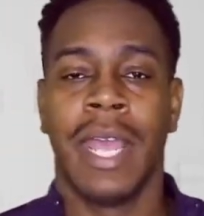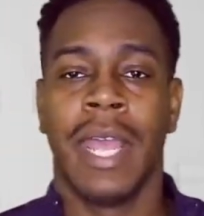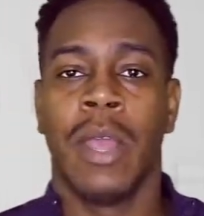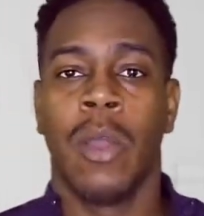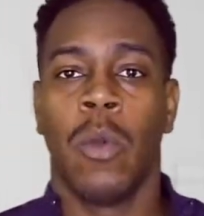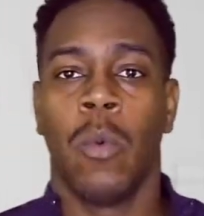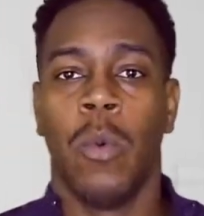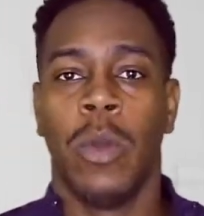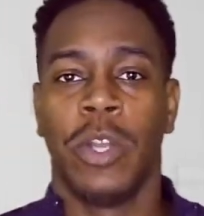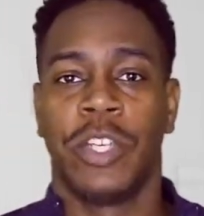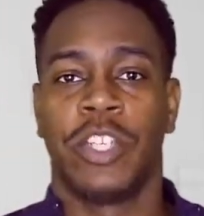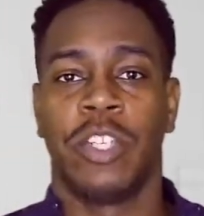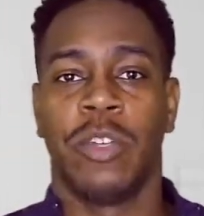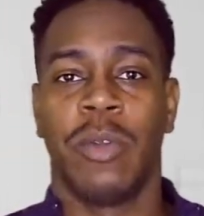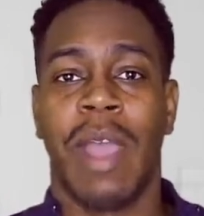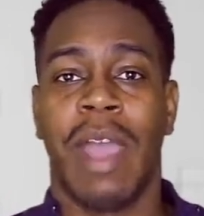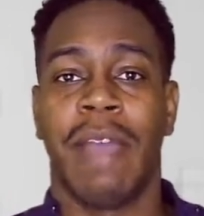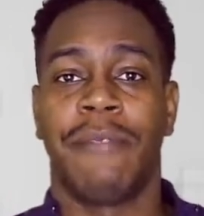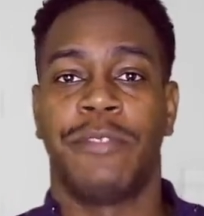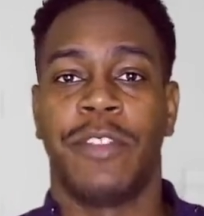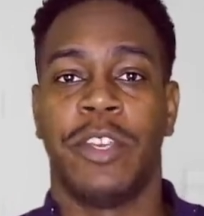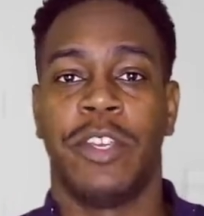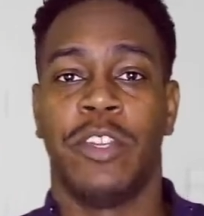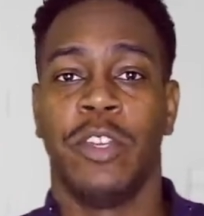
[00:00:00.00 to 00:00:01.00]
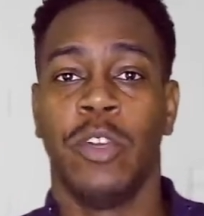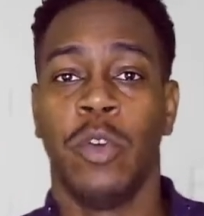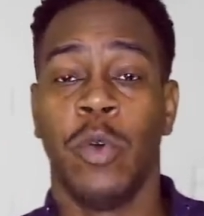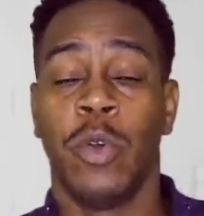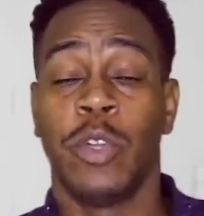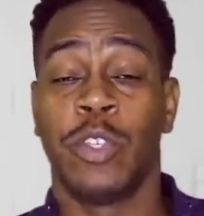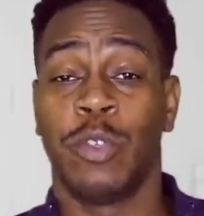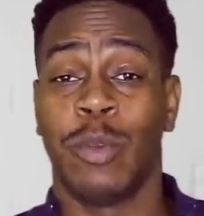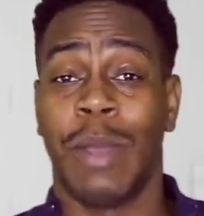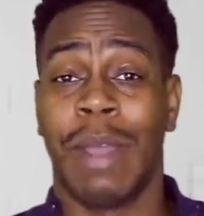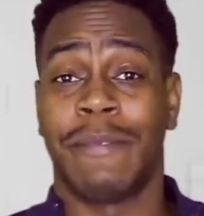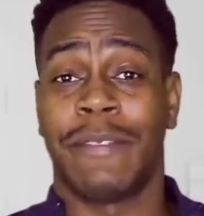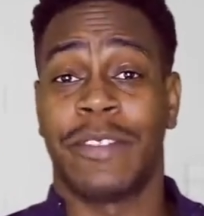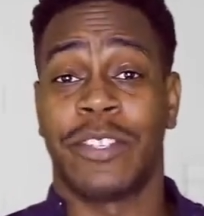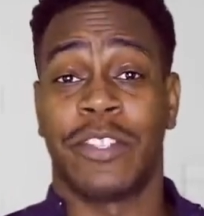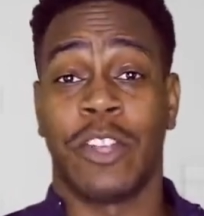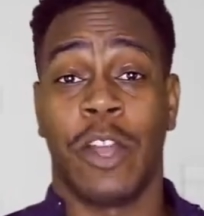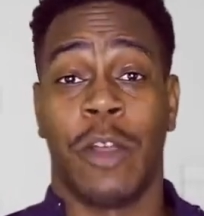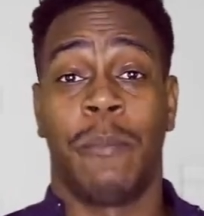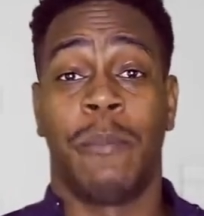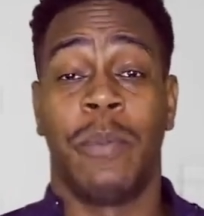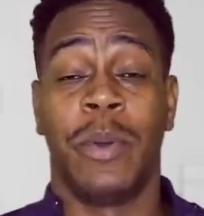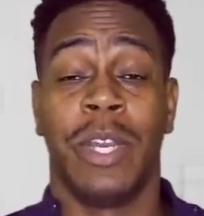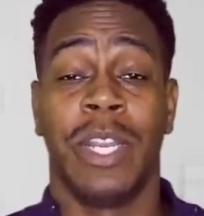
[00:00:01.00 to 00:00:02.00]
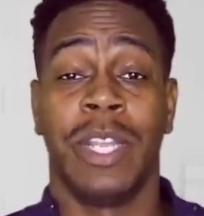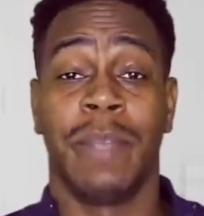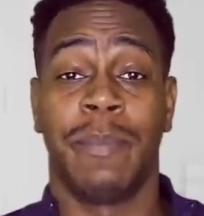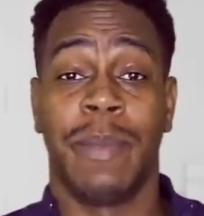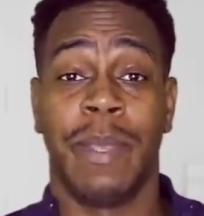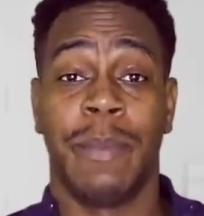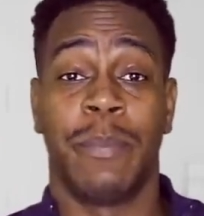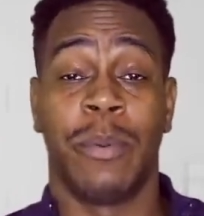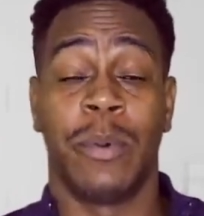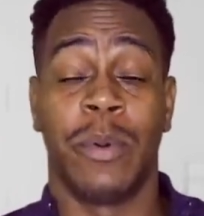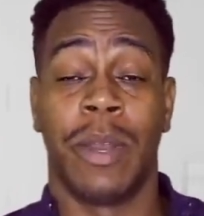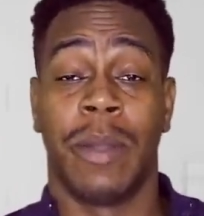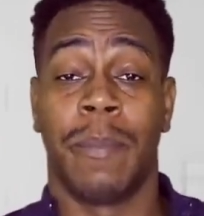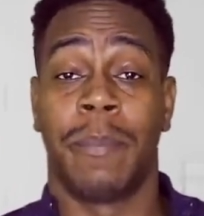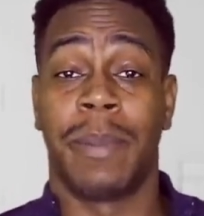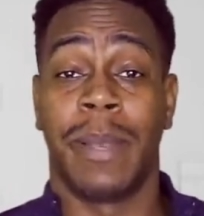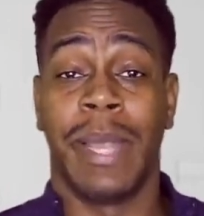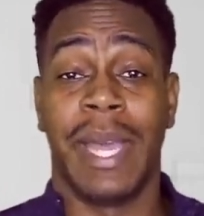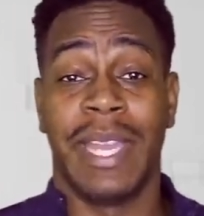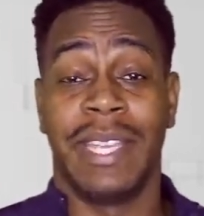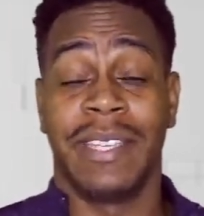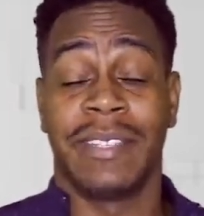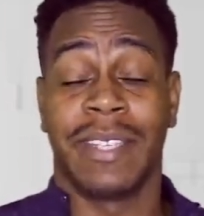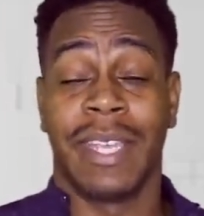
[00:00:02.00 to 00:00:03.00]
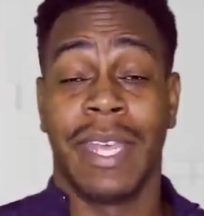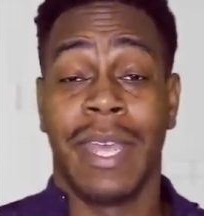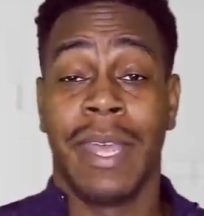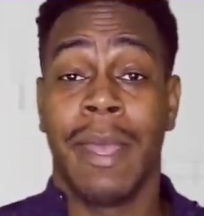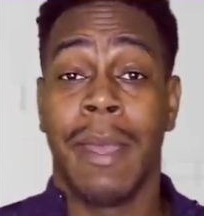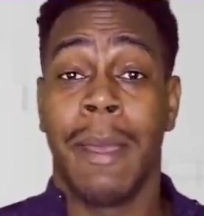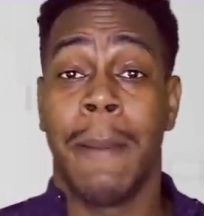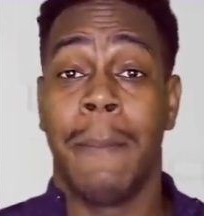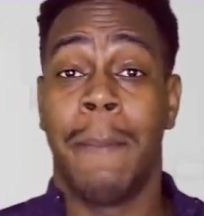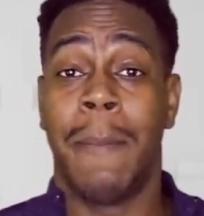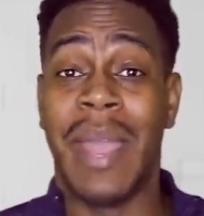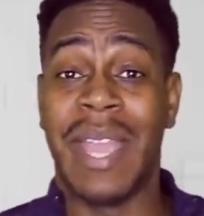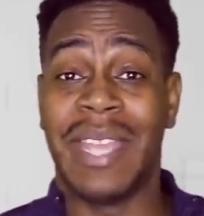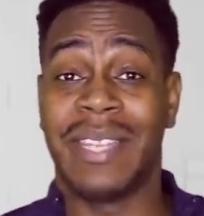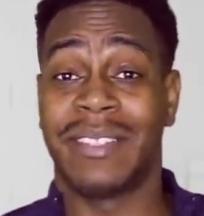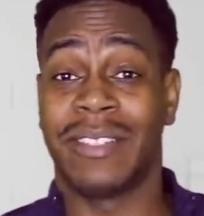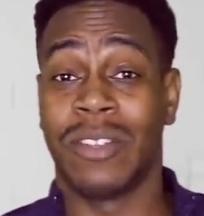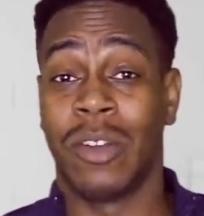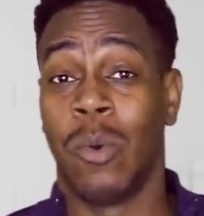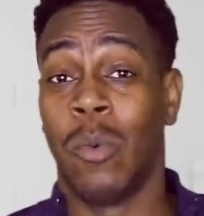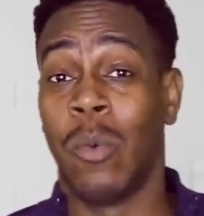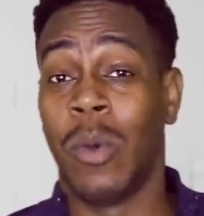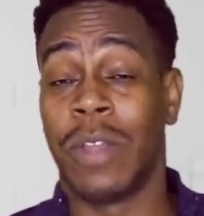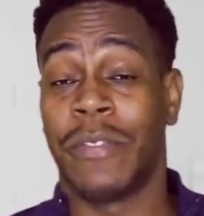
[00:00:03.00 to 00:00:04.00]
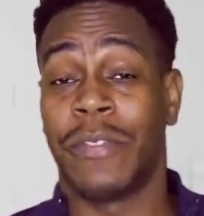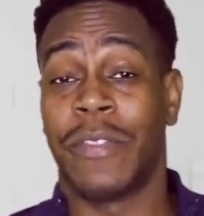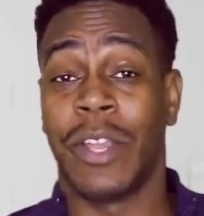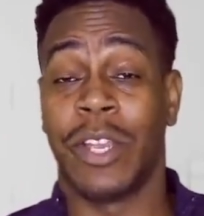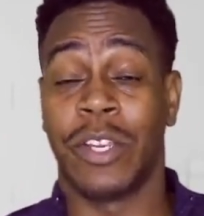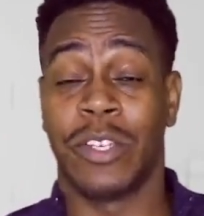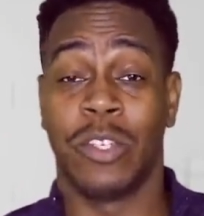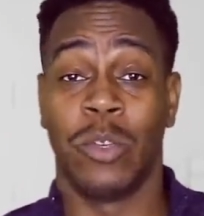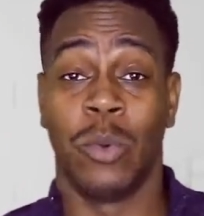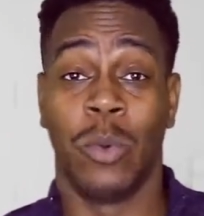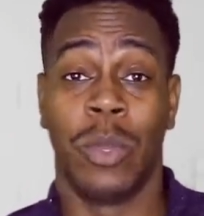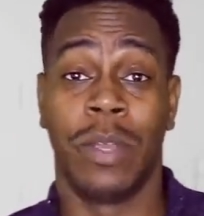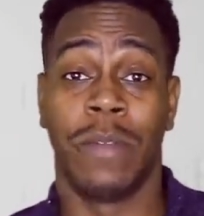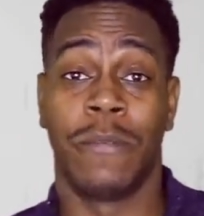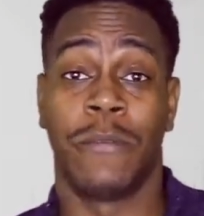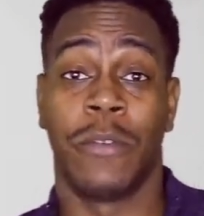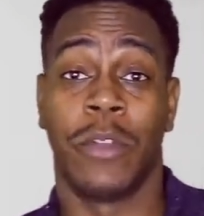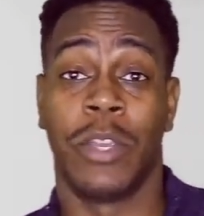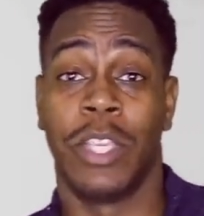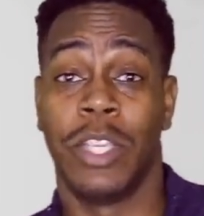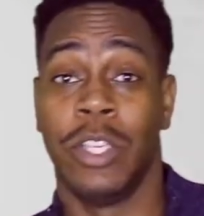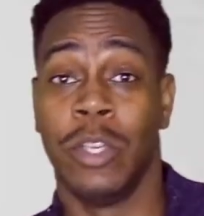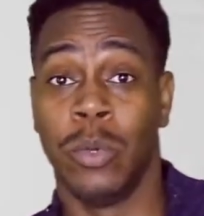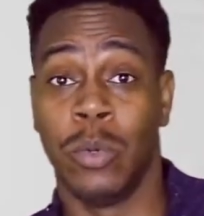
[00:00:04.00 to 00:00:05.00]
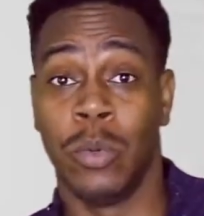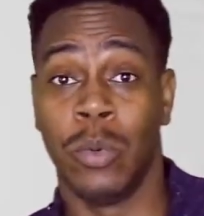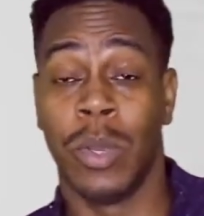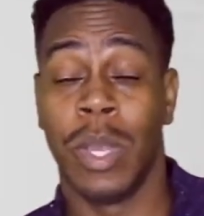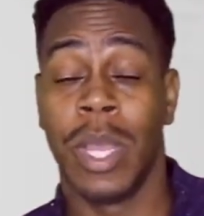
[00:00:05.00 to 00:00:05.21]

What you have to do is you have to start putting people in a place based on what they're doing for you.